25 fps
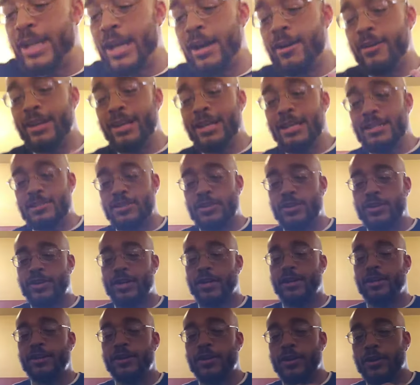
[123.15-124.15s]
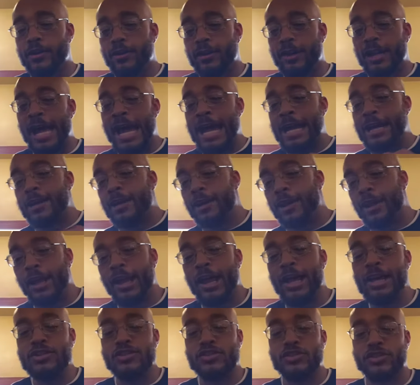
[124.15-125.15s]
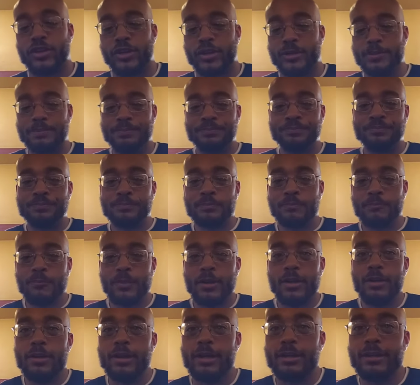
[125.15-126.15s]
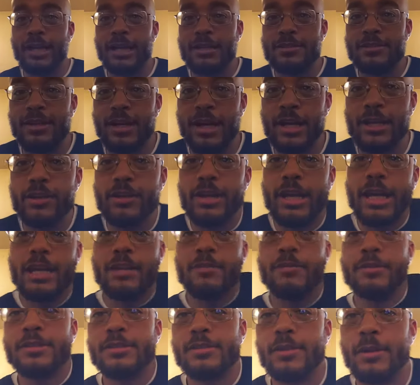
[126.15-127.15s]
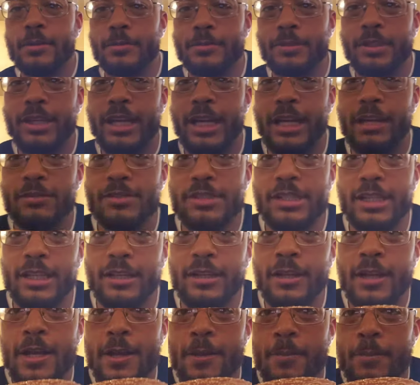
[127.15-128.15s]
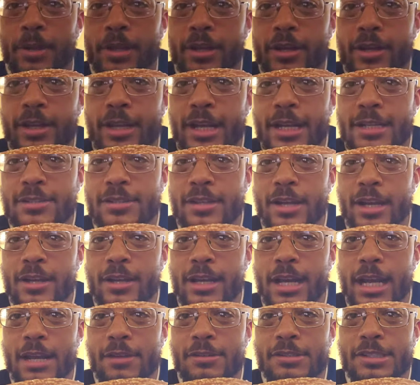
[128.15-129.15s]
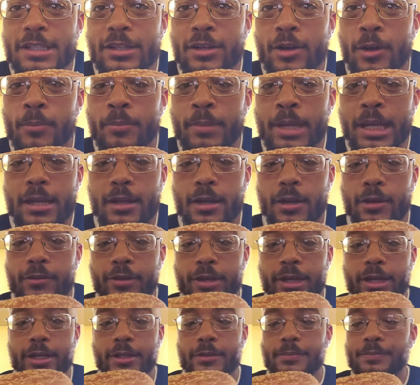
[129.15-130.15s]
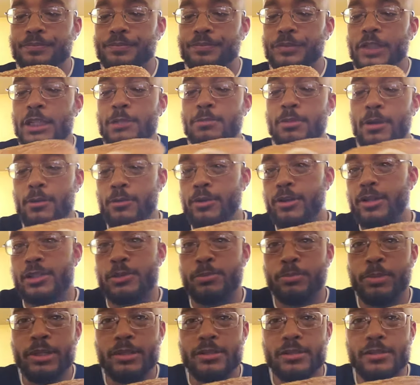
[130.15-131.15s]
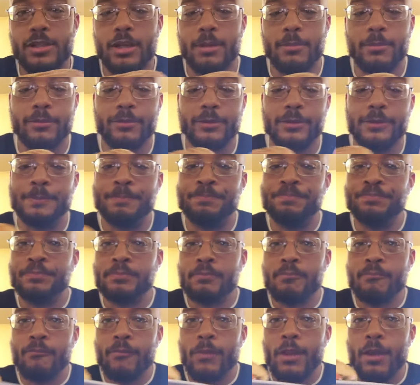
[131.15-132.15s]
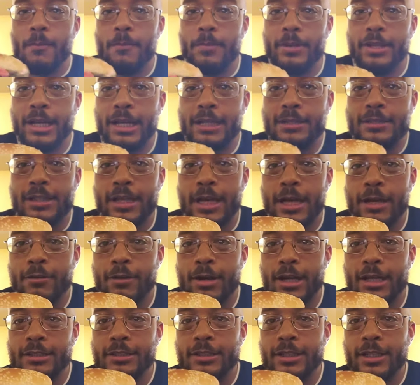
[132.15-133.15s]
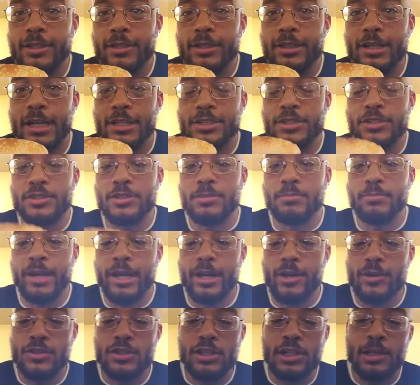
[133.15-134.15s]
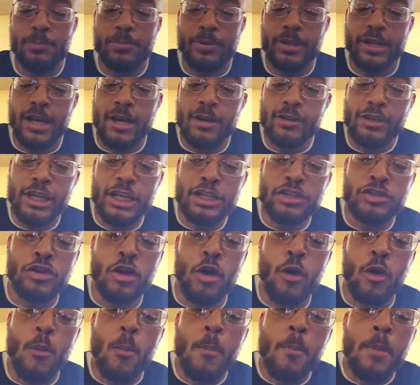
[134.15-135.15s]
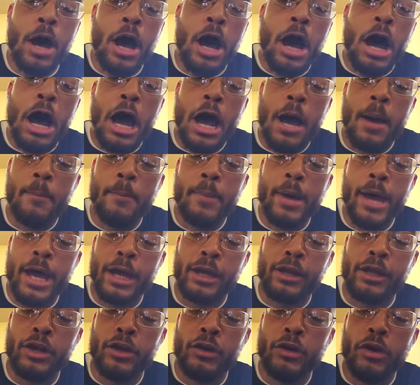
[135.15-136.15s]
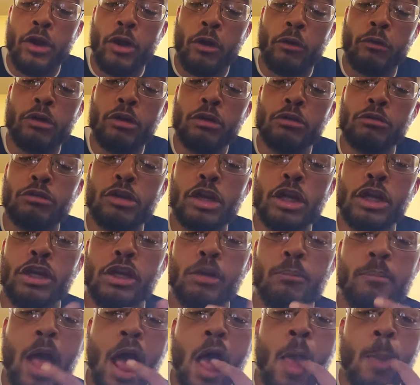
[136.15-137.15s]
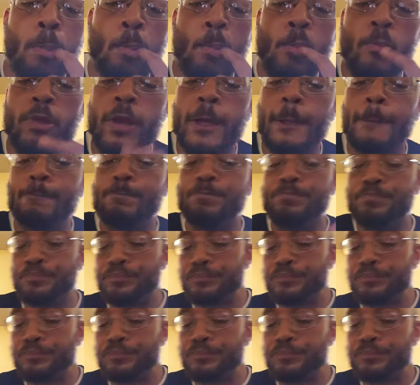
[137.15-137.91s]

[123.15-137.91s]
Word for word: Now it is looking a little lackluster. Look at that side. You can't even, oh, you can't even see it. But look at that side. You can't even see no meat over there. That's probably where this piece is coming from. But that side right there, you got your tomato slipping out. Get your back in there. Get, get it back. Mm.